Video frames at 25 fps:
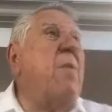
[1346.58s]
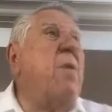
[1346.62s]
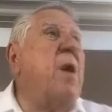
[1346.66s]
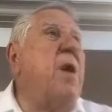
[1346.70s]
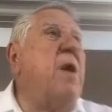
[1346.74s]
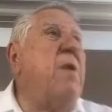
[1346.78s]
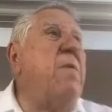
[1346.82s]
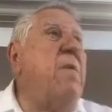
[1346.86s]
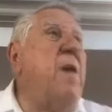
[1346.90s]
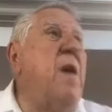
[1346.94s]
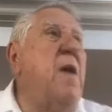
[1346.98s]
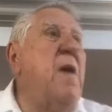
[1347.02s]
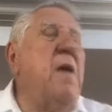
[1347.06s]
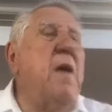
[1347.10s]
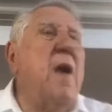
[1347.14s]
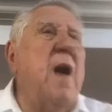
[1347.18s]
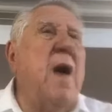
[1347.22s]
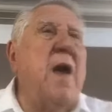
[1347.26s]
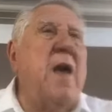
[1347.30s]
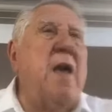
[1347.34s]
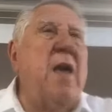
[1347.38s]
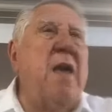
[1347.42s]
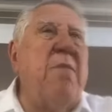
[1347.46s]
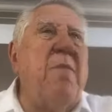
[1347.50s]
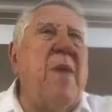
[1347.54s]

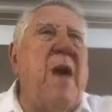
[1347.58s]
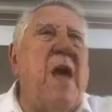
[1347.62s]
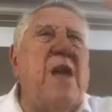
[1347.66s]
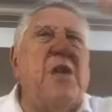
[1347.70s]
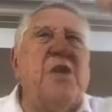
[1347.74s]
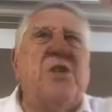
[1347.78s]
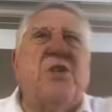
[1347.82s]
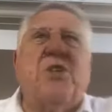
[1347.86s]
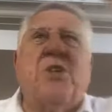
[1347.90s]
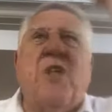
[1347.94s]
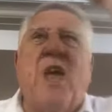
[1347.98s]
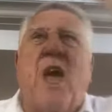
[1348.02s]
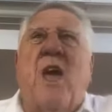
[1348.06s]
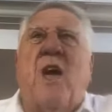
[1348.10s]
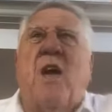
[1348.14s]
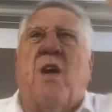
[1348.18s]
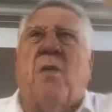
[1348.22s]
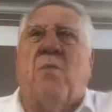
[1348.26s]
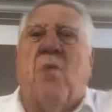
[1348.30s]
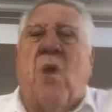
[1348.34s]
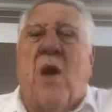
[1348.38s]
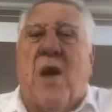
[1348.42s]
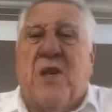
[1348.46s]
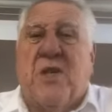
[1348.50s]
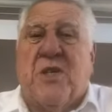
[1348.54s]
he made a snake, a
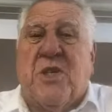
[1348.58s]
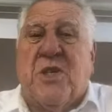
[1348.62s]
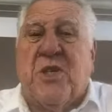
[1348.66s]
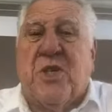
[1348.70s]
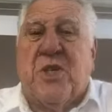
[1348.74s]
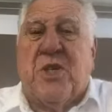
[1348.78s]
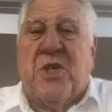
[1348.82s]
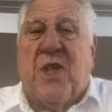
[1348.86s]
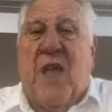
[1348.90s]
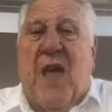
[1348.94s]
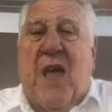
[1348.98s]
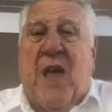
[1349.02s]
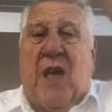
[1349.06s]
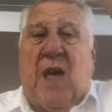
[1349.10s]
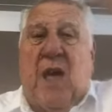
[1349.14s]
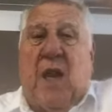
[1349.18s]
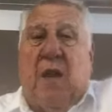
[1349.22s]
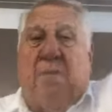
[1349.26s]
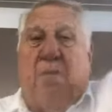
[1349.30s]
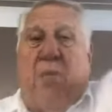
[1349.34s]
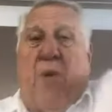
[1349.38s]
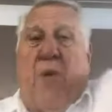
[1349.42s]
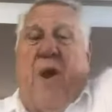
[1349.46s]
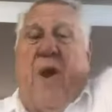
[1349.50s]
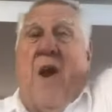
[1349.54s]
brazen snake, and
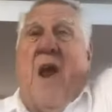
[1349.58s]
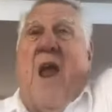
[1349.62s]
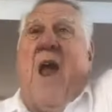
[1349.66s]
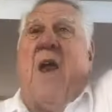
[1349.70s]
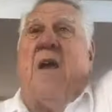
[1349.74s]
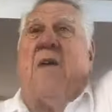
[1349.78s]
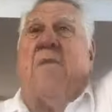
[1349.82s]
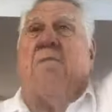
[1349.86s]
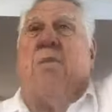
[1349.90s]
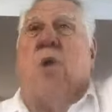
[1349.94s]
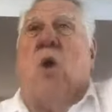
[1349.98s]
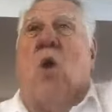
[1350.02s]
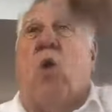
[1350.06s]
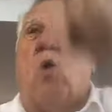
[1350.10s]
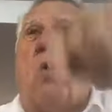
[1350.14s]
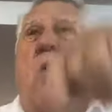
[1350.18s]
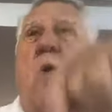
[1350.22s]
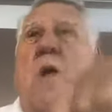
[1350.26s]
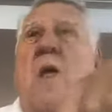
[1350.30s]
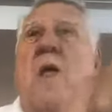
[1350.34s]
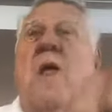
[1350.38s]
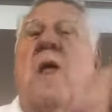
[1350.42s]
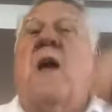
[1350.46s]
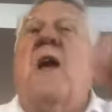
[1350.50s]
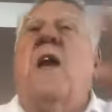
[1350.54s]
he put it on the
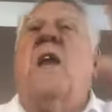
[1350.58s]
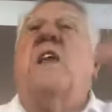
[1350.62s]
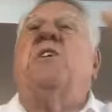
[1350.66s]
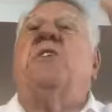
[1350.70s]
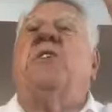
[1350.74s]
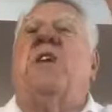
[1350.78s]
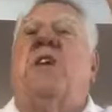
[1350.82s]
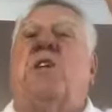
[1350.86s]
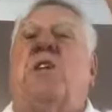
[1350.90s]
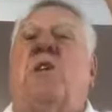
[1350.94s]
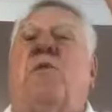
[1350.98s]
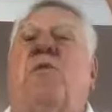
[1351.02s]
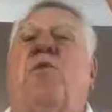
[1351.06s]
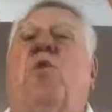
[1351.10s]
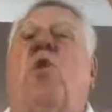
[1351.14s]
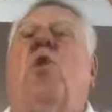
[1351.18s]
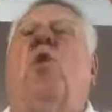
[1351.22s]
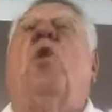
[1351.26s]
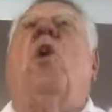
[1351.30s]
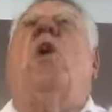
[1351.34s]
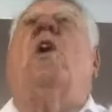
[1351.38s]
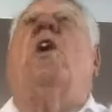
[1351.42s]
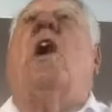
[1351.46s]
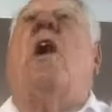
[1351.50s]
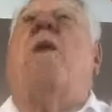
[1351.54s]
pole. And he says, if you
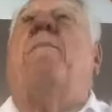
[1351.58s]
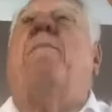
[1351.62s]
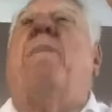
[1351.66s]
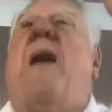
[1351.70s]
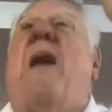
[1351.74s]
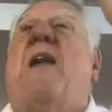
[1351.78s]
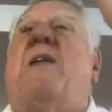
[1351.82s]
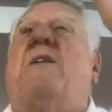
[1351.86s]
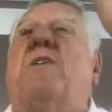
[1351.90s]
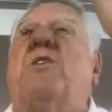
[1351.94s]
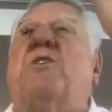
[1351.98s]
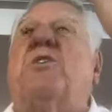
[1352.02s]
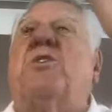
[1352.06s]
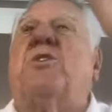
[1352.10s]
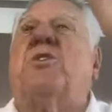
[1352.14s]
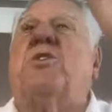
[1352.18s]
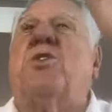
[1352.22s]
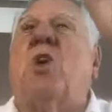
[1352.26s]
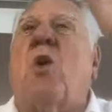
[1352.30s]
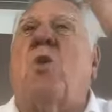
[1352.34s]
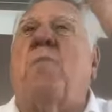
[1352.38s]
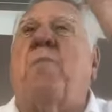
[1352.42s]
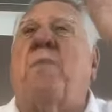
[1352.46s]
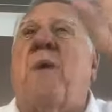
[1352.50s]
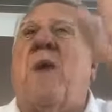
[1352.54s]
look up at the
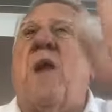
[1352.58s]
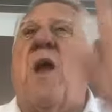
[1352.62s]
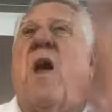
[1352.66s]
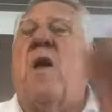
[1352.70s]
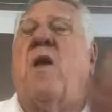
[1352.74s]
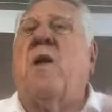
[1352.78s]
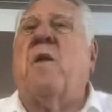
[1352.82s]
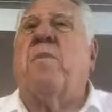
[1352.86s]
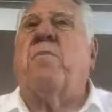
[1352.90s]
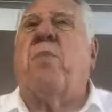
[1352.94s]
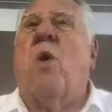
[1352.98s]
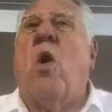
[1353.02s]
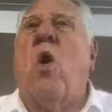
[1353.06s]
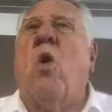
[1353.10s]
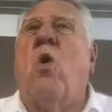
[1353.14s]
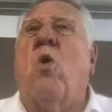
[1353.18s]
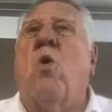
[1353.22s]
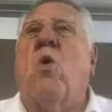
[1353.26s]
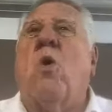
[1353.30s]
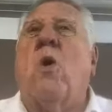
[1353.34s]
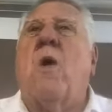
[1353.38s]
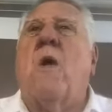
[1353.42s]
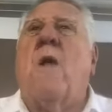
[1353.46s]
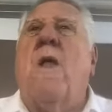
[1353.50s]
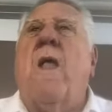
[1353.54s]
serpent on the
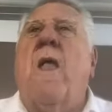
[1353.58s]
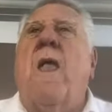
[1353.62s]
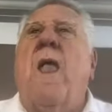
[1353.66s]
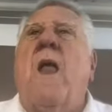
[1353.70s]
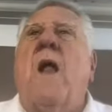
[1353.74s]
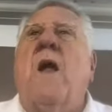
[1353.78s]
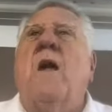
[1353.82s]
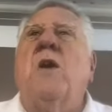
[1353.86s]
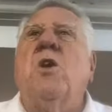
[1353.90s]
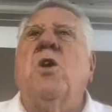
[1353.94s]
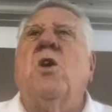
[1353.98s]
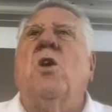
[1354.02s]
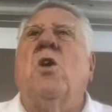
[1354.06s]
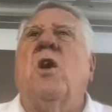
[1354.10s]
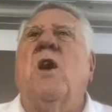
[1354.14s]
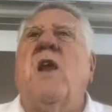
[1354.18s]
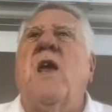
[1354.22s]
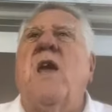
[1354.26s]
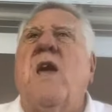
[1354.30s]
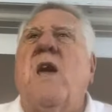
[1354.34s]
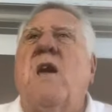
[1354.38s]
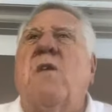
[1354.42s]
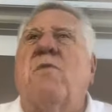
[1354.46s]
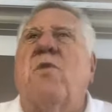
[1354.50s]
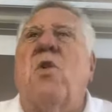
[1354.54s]
pole, you'll
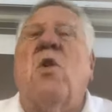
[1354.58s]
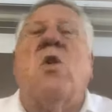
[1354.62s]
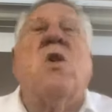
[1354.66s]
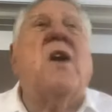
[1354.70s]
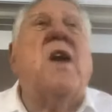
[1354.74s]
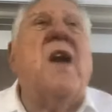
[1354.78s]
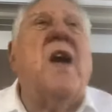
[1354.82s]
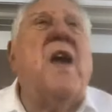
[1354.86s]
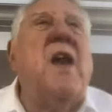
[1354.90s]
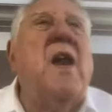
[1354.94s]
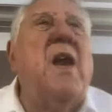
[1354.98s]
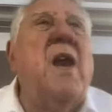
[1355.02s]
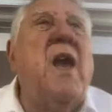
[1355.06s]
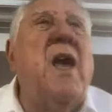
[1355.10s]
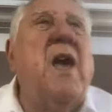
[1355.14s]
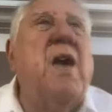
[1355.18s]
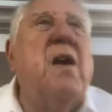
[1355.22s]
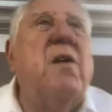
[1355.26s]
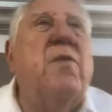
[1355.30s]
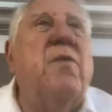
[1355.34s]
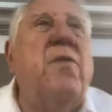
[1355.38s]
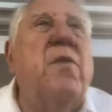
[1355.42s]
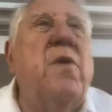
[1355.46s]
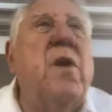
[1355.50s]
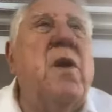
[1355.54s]
live. Look and
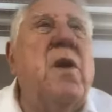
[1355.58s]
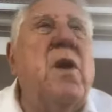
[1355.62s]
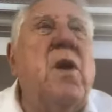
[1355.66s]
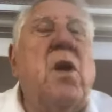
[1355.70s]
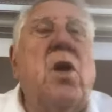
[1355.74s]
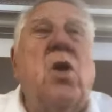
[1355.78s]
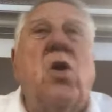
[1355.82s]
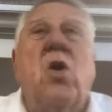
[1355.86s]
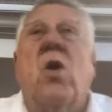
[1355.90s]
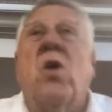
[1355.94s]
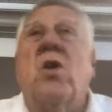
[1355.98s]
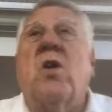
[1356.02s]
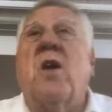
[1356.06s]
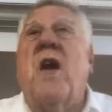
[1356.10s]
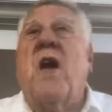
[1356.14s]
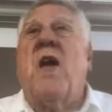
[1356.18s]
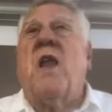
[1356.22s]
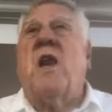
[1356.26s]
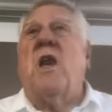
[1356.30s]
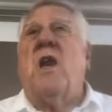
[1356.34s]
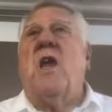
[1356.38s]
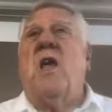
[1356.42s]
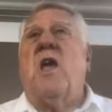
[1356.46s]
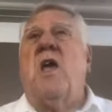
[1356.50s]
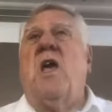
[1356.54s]
live. Look
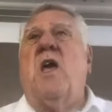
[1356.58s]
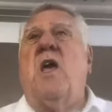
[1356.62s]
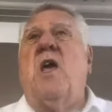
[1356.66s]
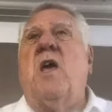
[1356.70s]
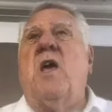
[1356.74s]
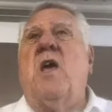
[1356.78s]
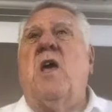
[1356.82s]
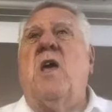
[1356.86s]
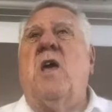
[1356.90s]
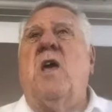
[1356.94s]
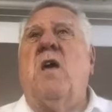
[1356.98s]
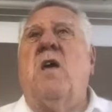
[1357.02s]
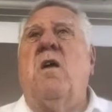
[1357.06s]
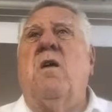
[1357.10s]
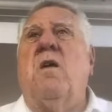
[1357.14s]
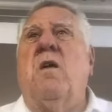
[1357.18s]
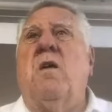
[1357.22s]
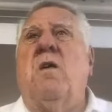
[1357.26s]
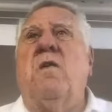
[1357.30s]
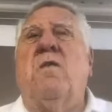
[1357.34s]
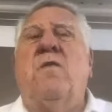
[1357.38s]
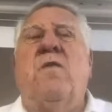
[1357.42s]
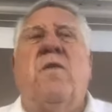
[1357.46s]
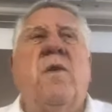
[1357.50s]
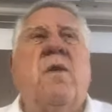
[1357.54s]
and
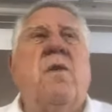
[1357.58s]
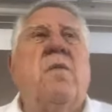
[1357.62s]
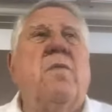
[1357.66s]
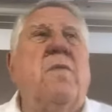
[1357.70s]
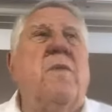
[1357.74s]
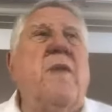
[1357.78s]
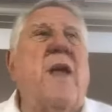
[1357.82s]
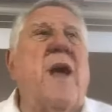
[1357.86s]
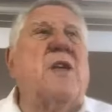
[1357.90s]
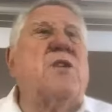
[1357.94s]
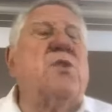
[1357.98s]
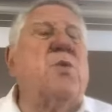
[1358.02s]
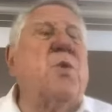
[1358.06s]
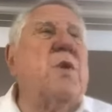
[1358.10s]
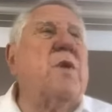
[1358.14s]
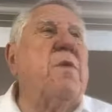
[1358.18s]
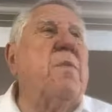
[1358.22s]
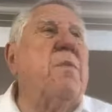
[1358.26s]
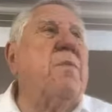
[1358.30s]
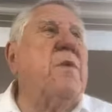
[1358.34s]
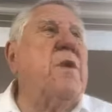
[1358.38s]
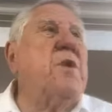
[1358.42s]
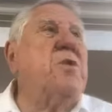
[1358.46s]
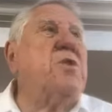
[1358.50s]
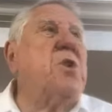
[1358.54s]
live. That's what
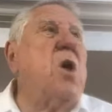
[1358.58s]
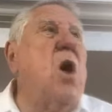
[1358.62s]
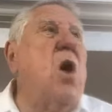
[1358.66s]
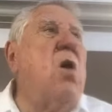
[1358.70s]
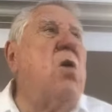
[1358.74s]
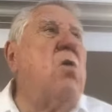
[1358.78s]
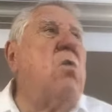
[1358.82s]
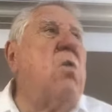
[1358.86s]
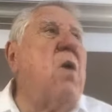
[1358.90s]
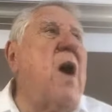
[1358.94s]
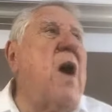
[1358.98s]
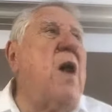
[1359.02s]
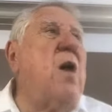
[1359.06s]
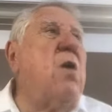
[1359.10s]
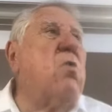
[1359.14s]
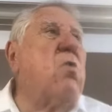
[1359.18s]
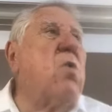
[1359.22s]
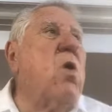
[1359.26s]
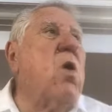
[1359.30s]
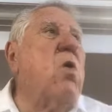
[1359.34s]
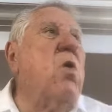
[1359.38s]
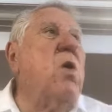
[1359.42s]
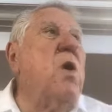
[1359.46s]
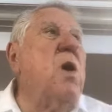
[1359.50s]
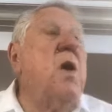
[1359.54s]
the songwriter
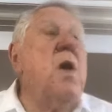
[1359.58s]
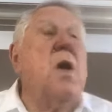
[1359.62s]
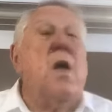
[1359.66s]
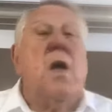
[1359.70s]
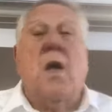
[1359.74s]
wrote.